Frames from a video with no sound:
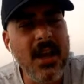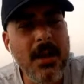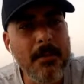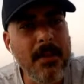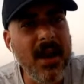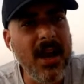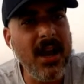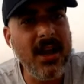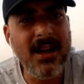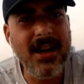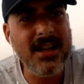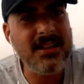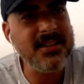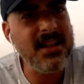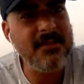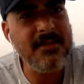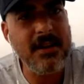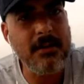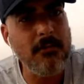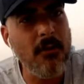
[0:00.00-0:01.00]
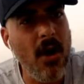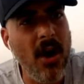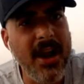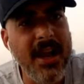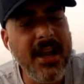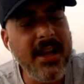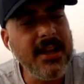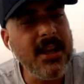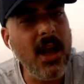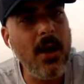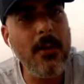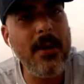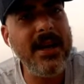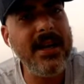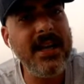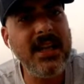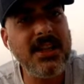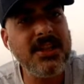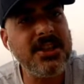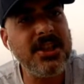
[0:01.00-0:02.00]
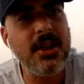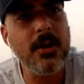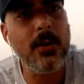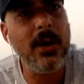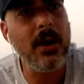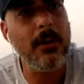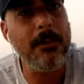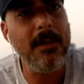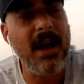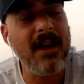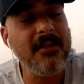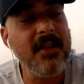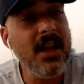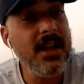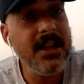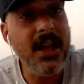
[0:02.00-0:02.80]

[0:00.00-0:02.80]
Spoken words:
but let's have it right. Nowhere near Chilwell, bruv.